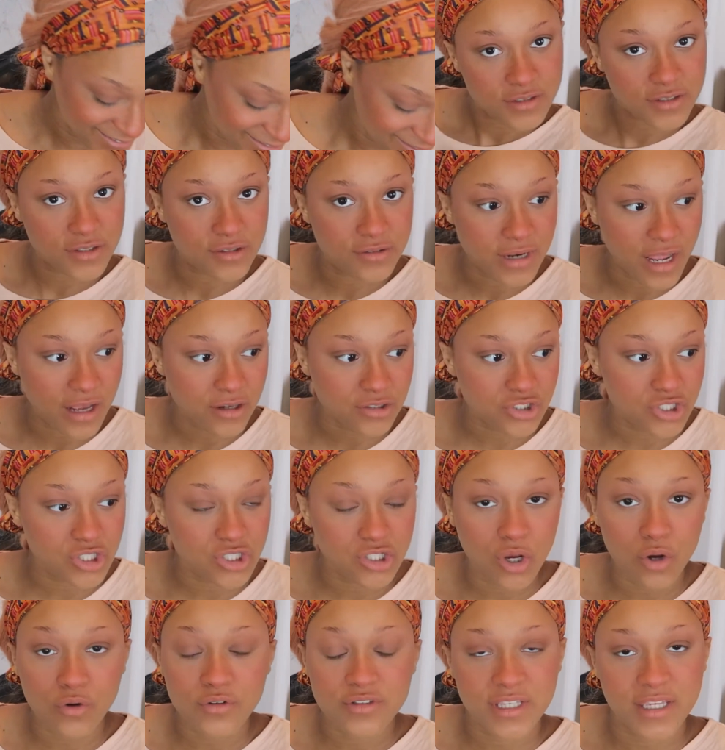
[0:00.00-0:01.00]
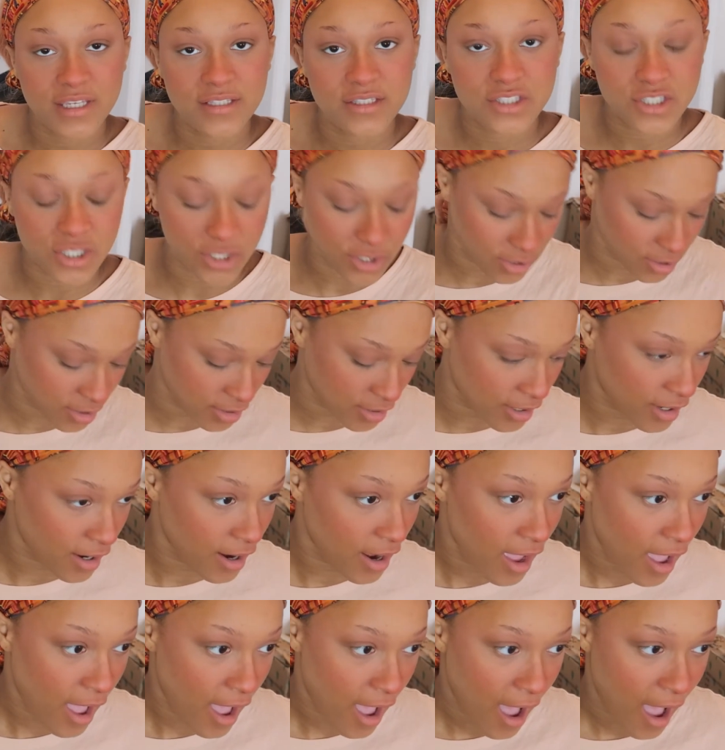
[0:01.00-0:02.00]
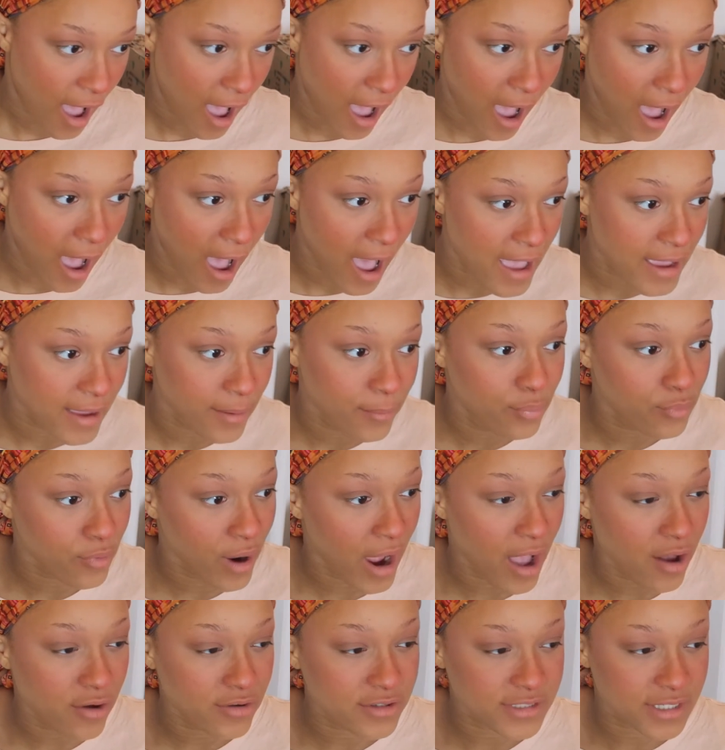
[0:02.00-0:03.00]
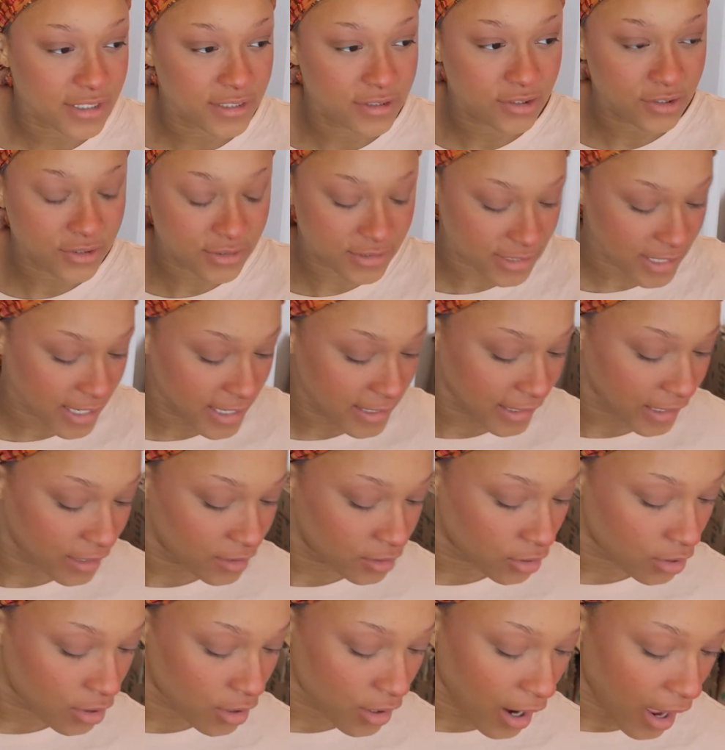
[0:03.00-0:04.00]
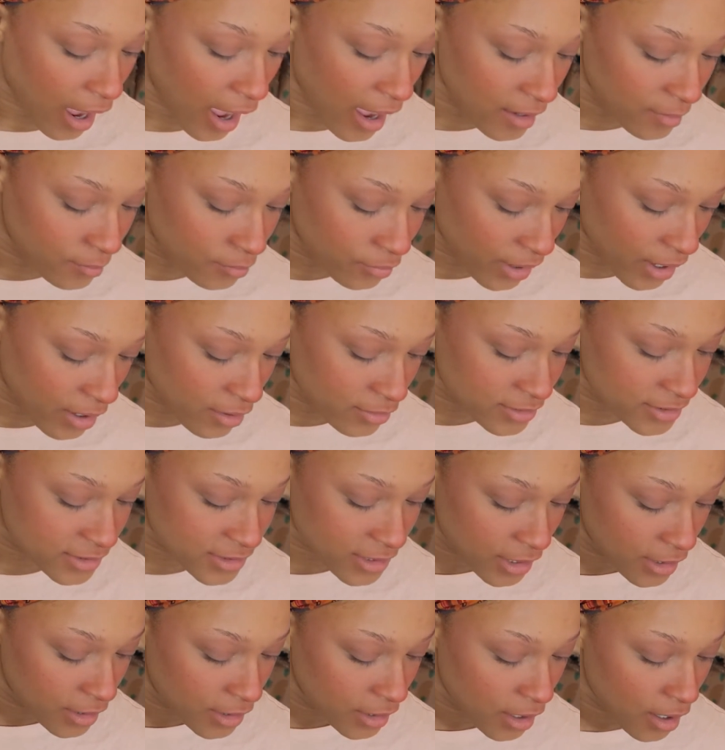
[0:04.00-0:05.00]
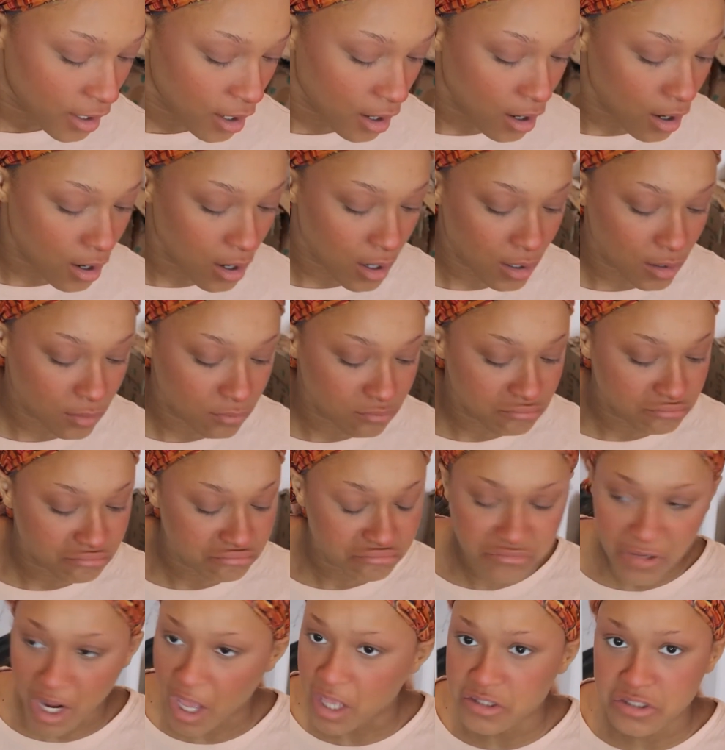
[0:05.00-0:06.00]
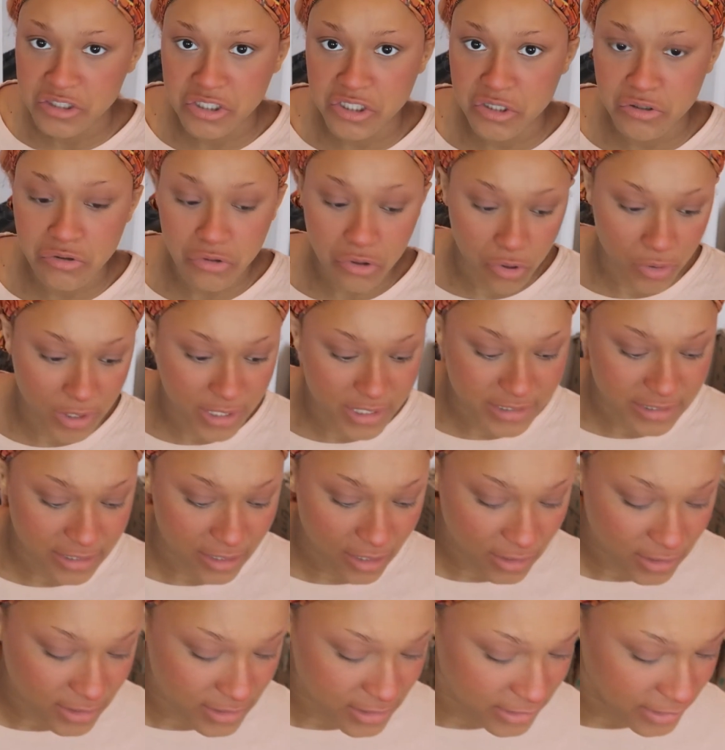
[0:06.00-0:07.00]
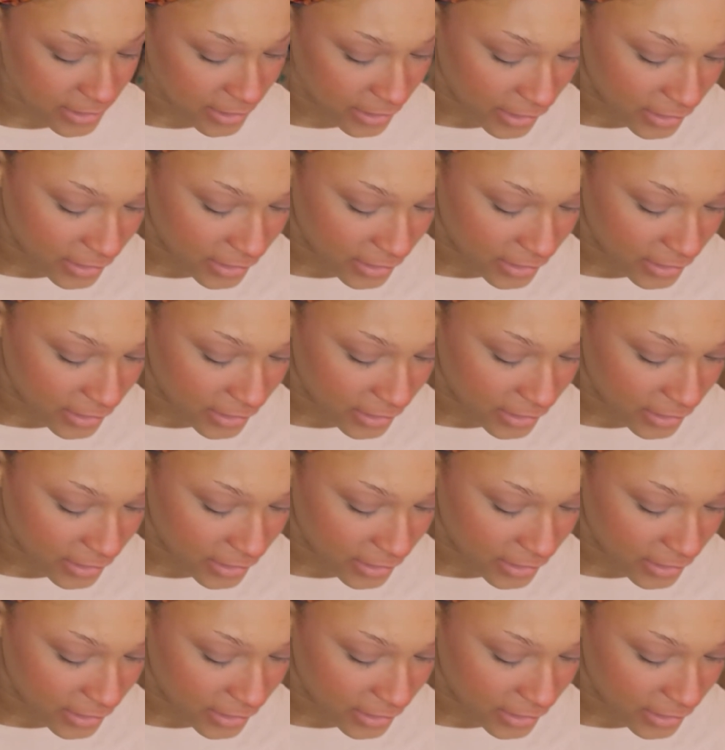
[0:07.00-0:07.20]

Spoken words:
So now she goes into her eyebrows, it looks like, and her eyebrows are not too crazy, honestly.